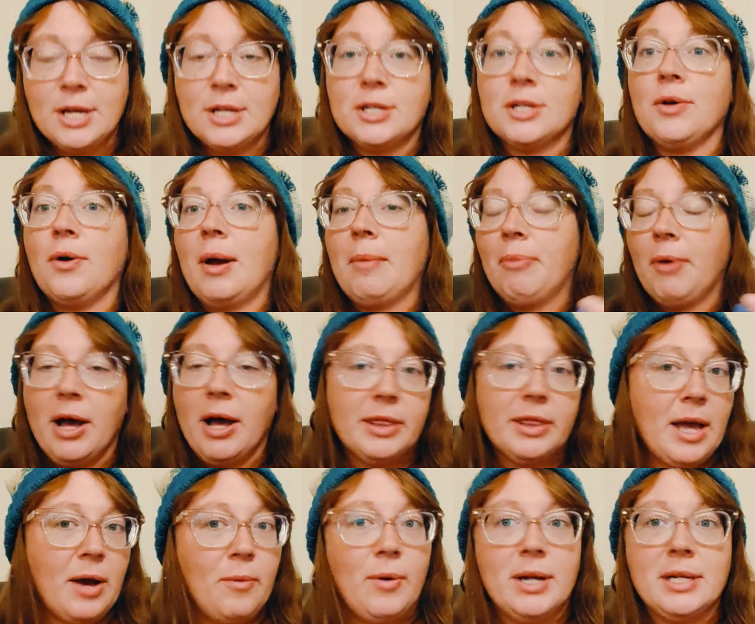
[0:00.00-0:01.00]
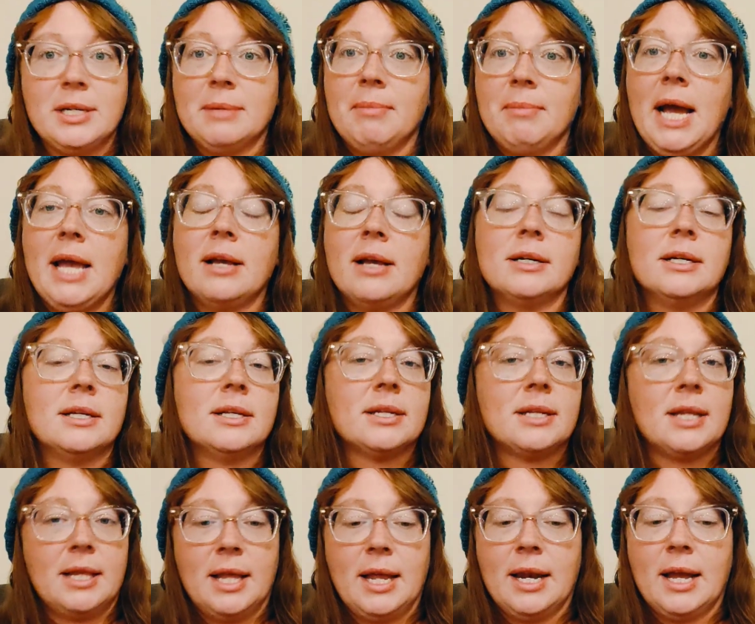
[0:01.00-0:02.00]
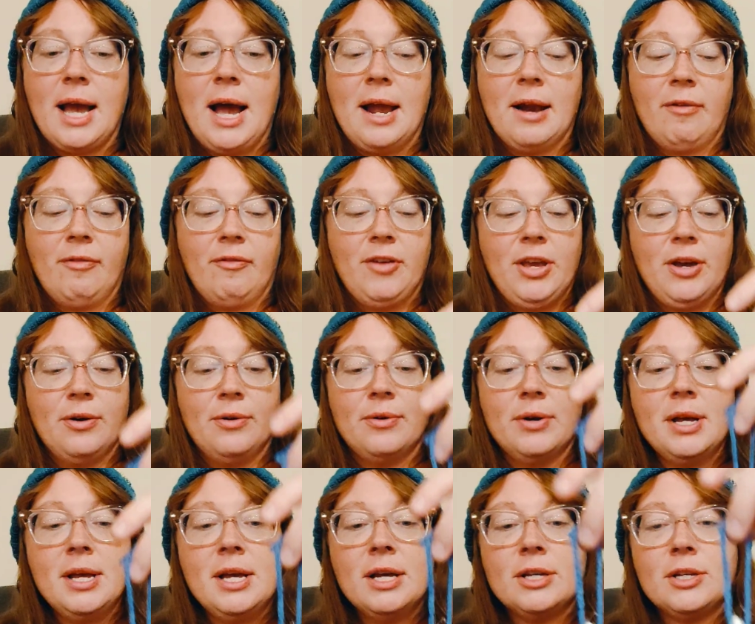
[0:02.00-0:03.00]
So I brought that one to Michael's and then got a few.